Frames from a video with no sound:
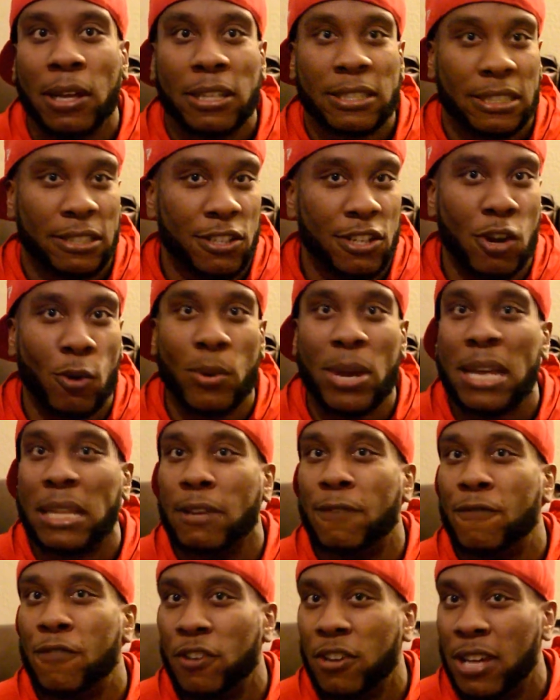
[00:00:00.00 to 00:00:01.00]
You know, we have to
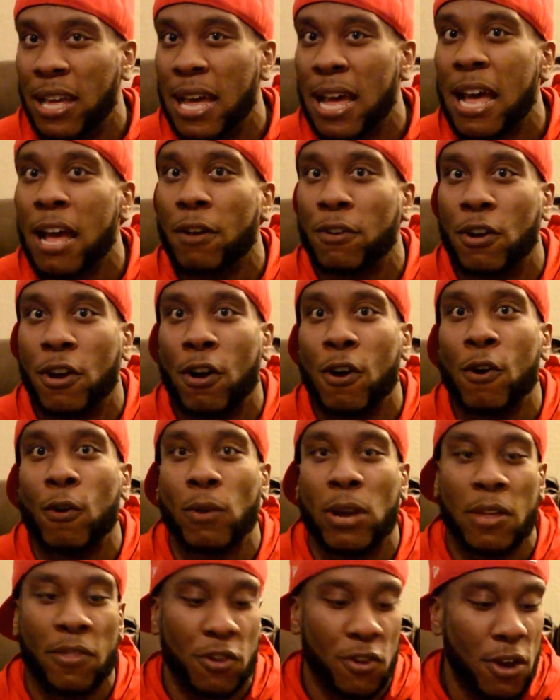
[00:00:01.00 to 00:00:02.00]
figure that out on our own.
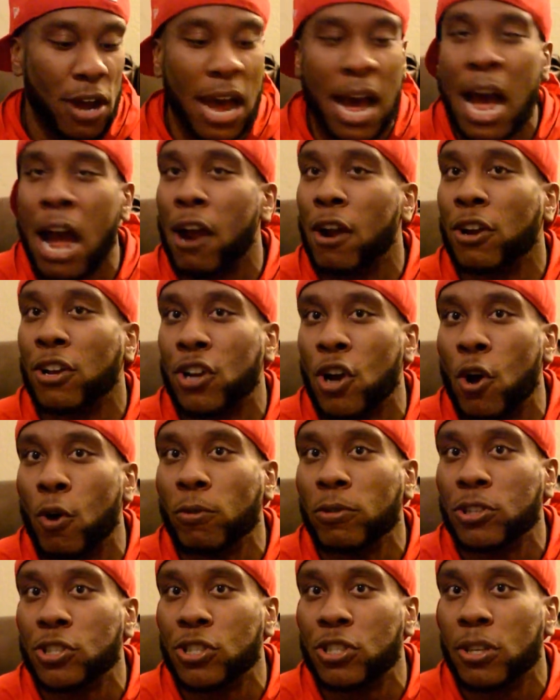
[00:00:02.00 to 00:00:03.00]
Either you hire a
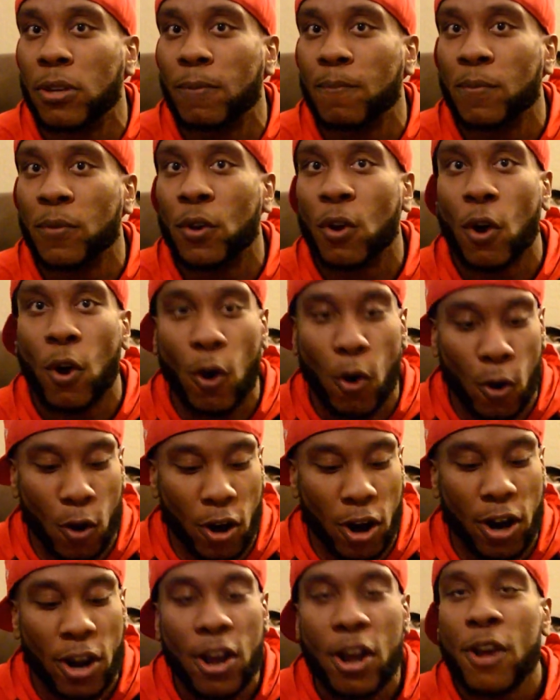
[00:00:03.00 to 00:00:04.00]
coach
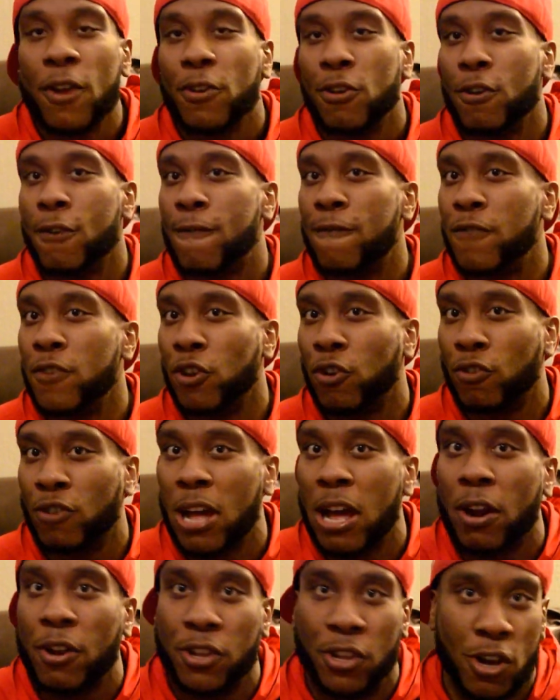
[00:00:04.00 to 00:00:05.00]
or you figure it
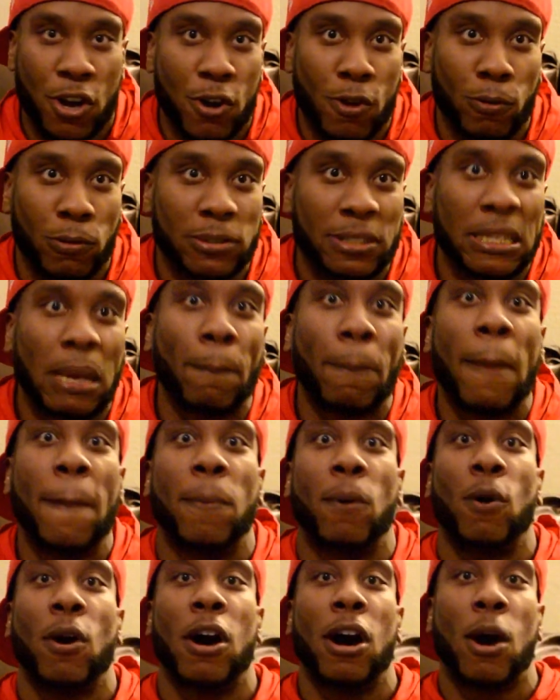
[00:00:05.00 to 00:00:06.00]
out on your own. Some
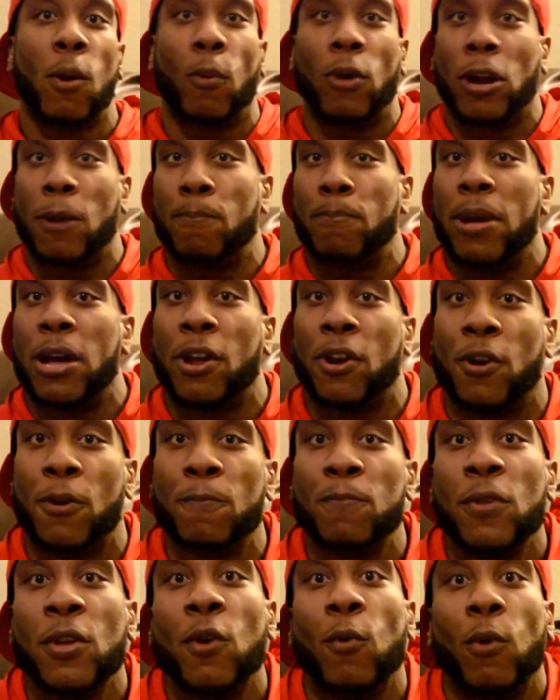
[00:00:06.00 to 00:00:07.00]
people work better
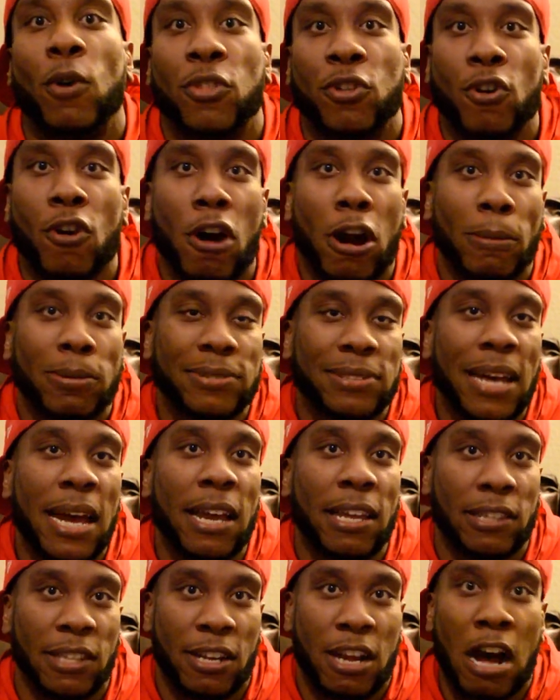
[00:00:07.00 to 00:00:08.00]
with carb
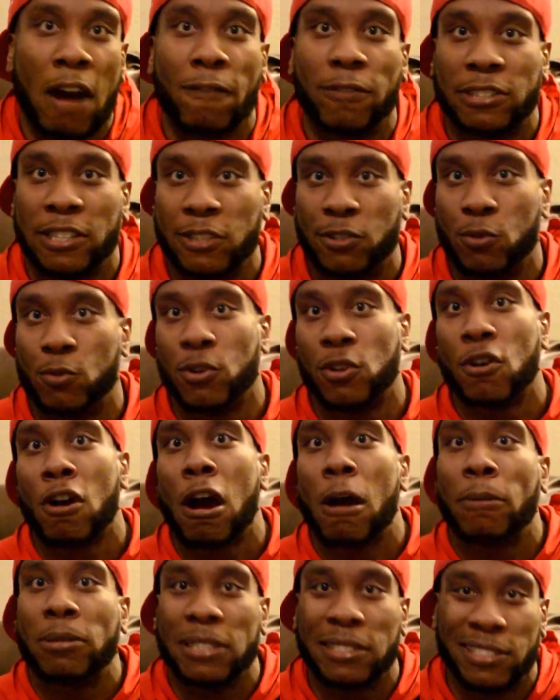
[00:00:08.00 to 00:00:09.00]
cycling, obviously due to
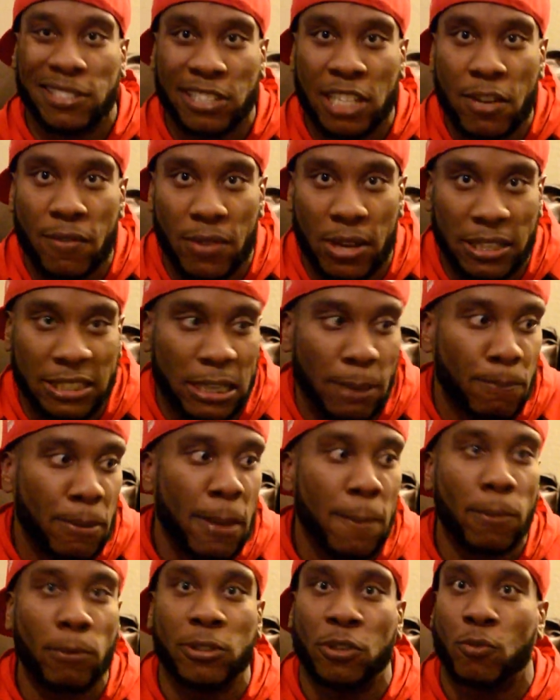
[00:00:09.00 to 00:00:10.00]
carb sensitivity. Some
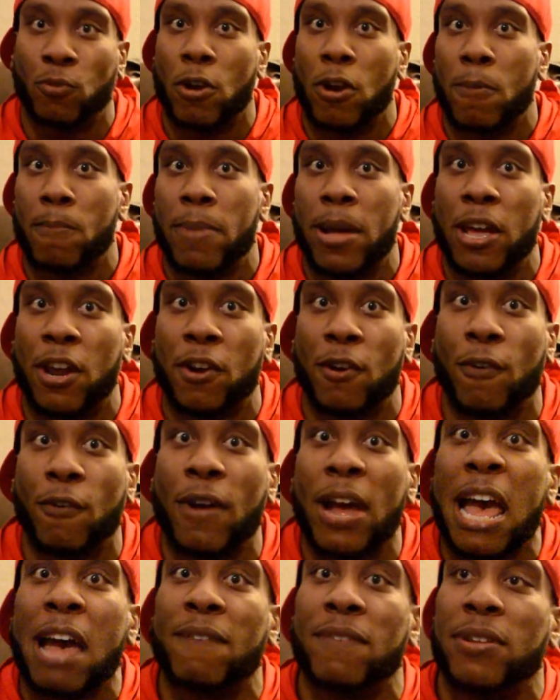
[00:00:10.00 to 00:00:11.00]
people just work better on
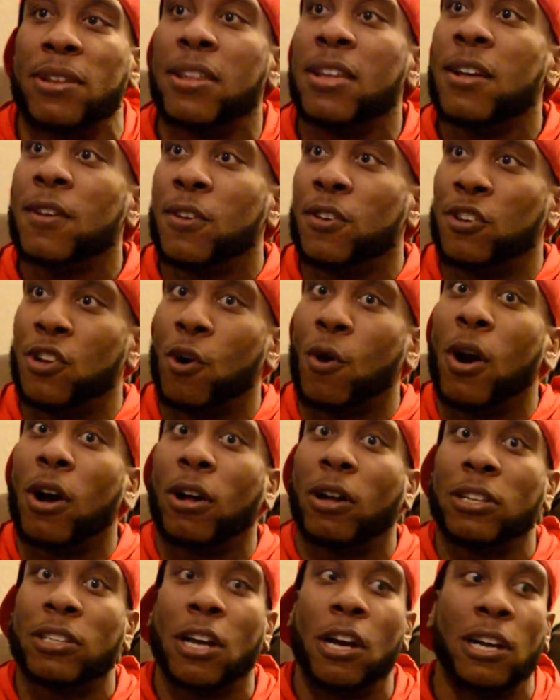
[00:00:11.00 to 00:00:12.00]
having, you know,
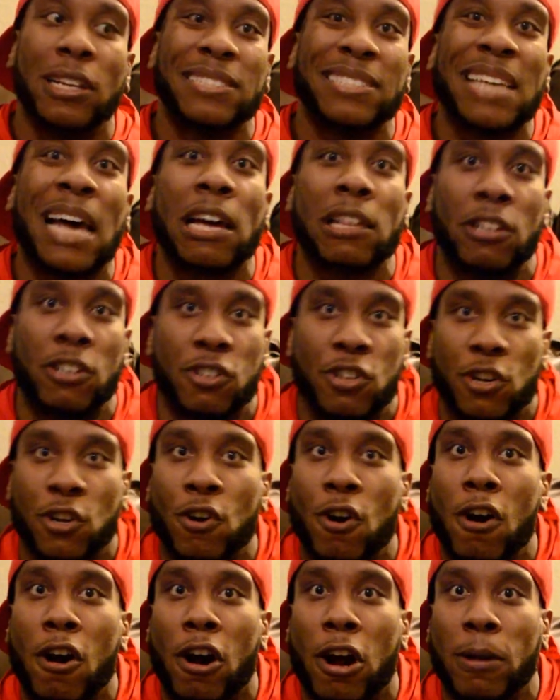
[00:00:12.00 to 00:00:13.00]
cycling their
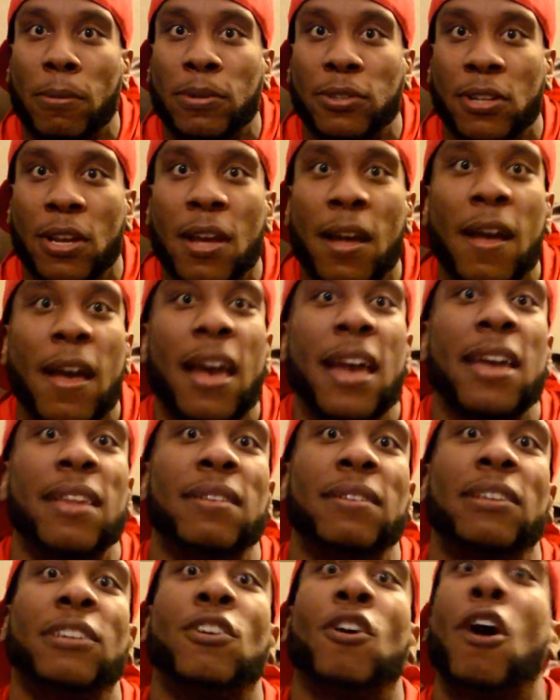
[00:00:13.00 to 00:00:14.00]
carbs.
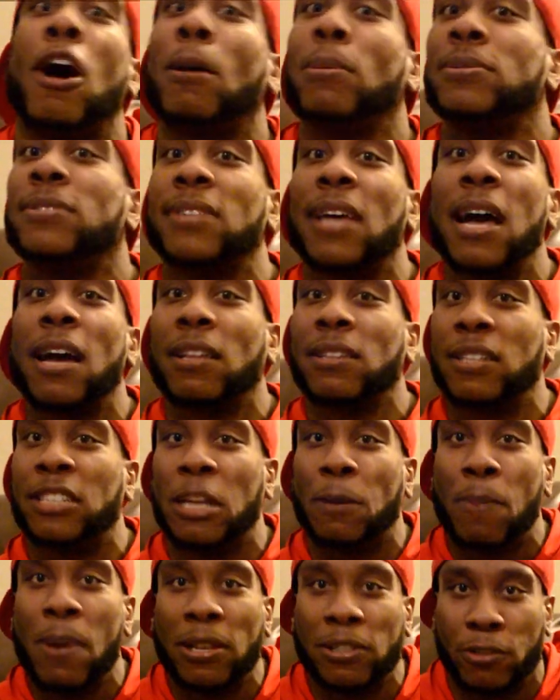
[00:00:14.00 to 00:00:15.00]
And carb cycling
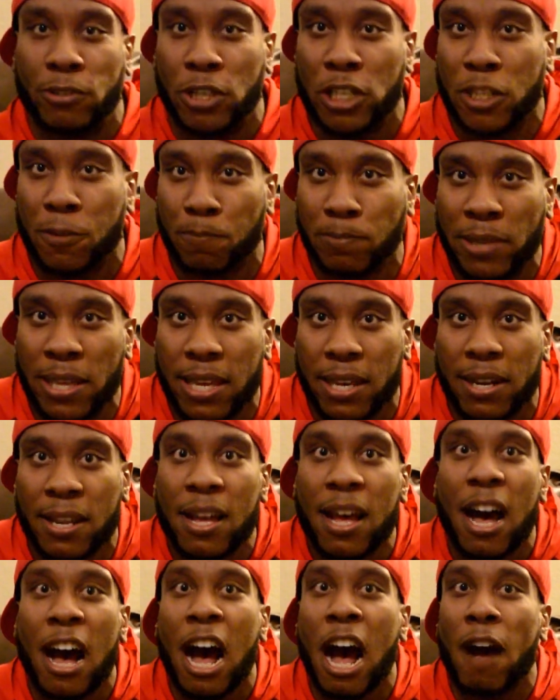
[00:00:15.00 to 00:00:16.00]
depends on your split.
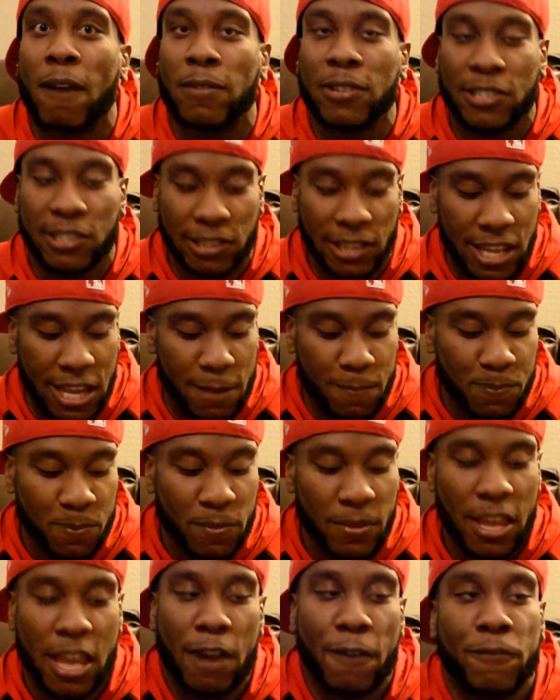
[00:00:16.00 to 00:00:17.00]
Obviously,
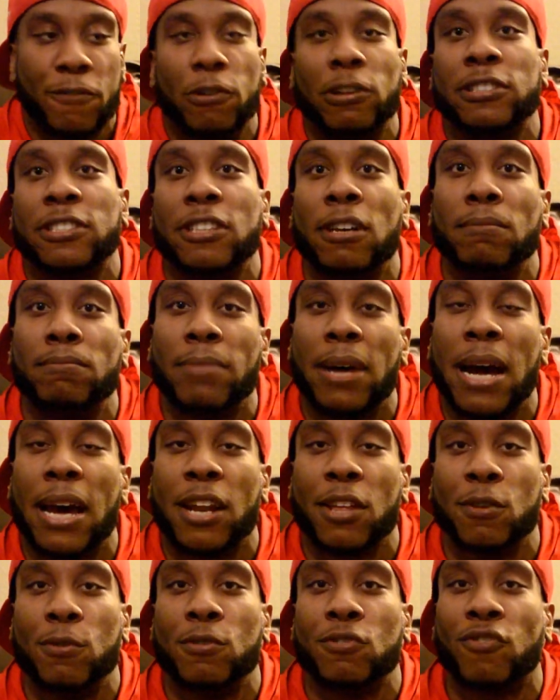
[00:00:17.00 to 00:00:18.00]
if you're somebody
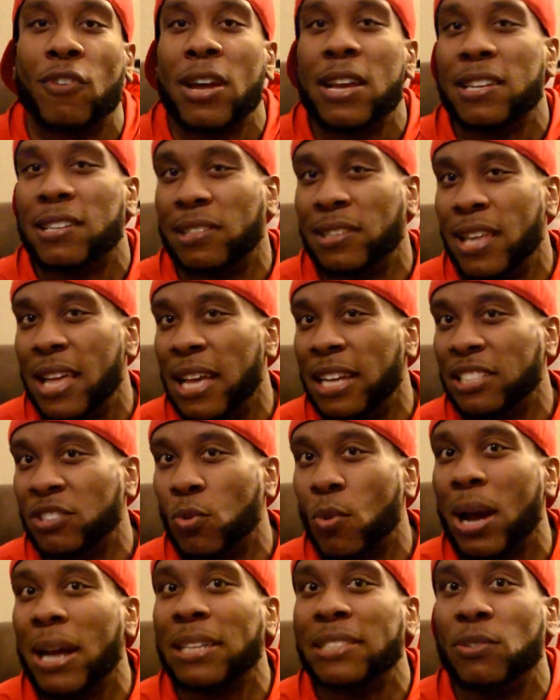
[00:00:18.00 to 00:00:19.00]
who trains legs
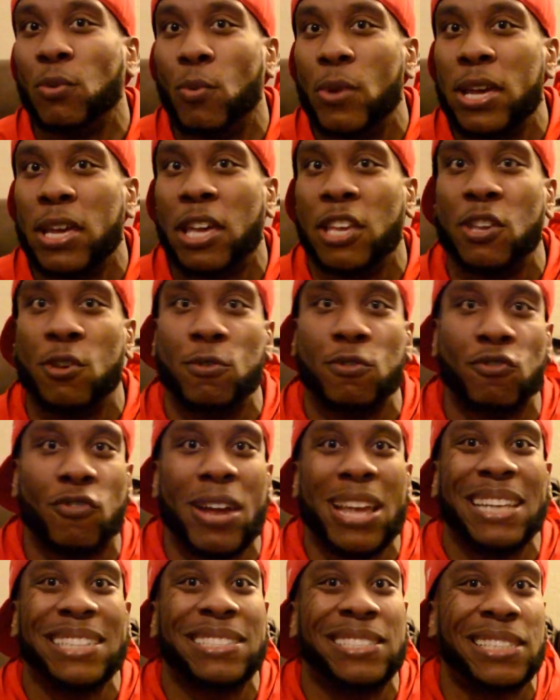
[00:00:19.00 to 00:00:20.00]
twice a week and you
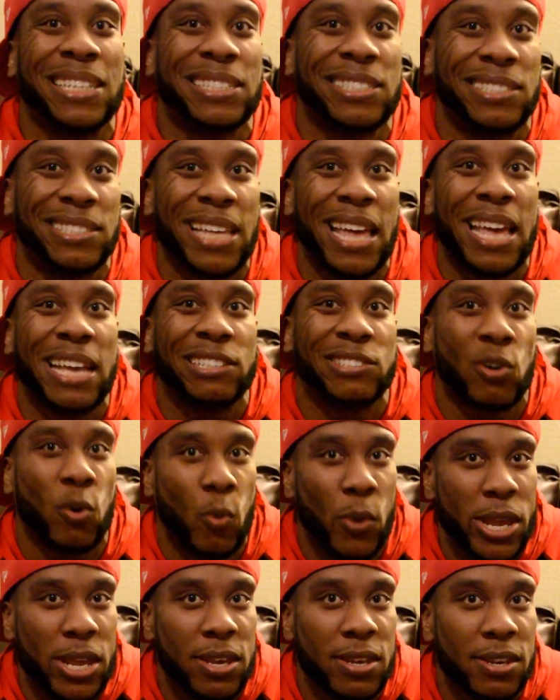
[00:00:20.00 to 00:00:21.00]
train 6 days a
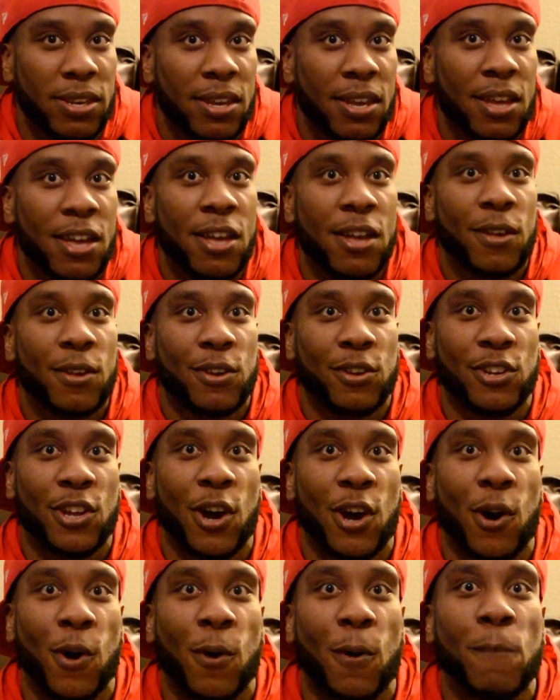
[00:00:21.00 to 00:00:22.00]
week, you
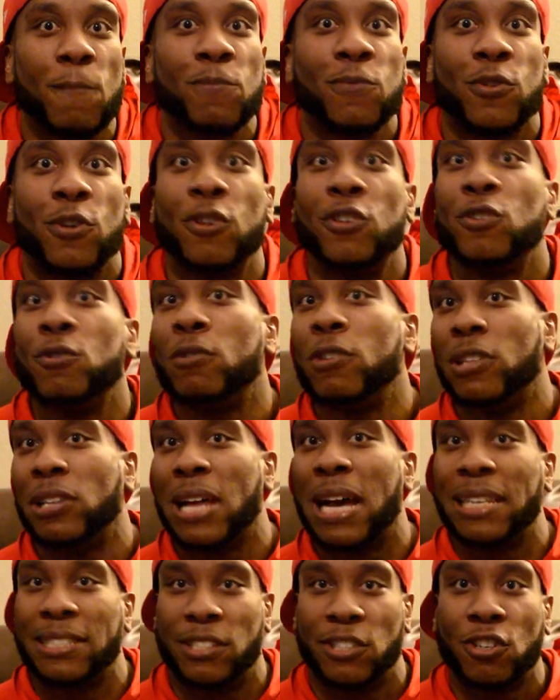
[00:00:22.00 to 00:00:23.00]
know, you're
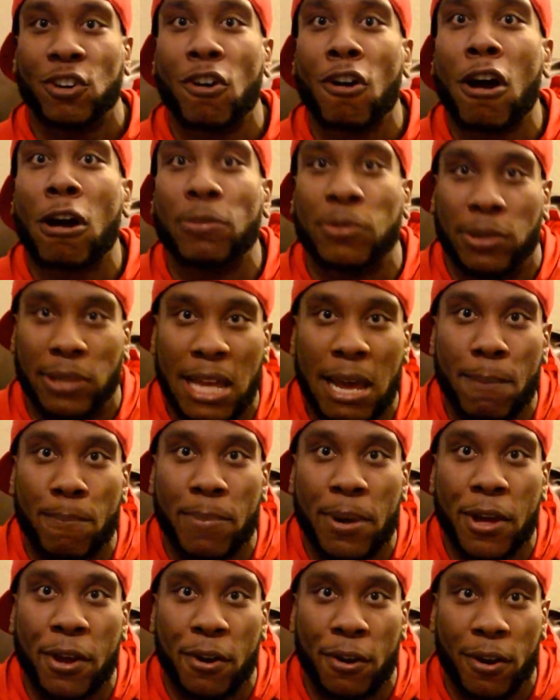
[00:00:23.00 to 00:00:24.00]
utilizing carbs a lot
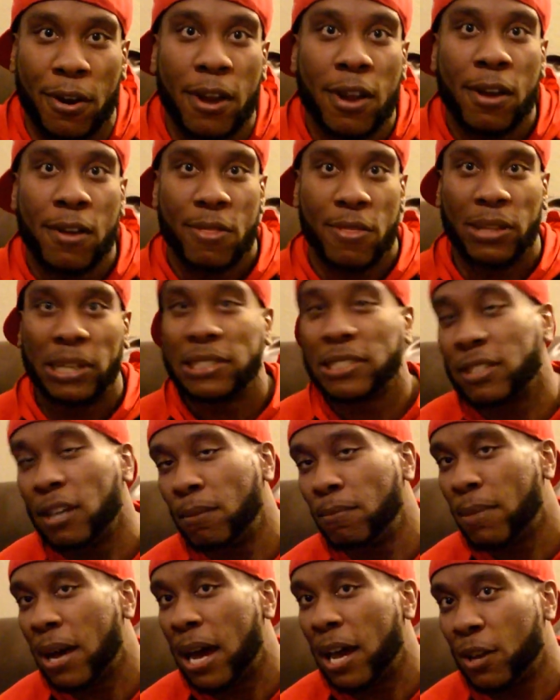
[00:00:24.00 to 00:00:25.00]
better than
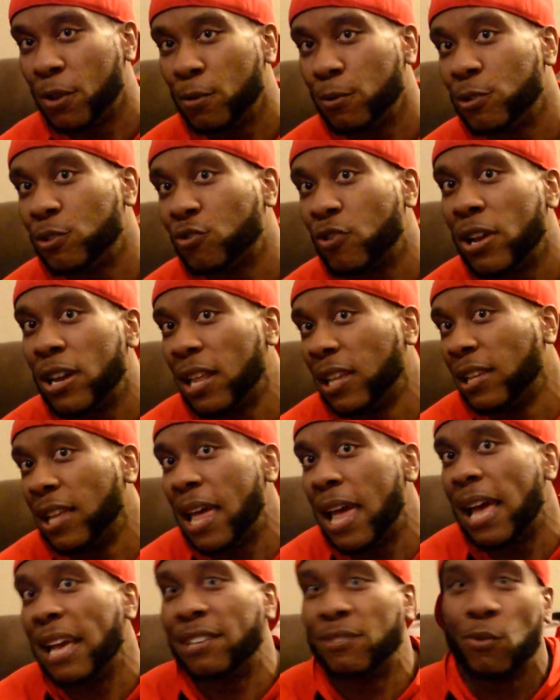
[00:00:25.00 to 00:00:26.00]
somebody who's training
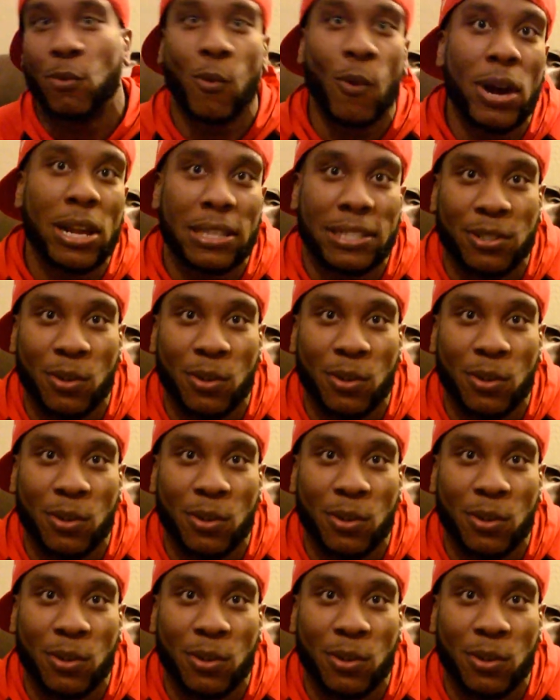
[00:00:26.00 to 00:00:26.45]
legs once a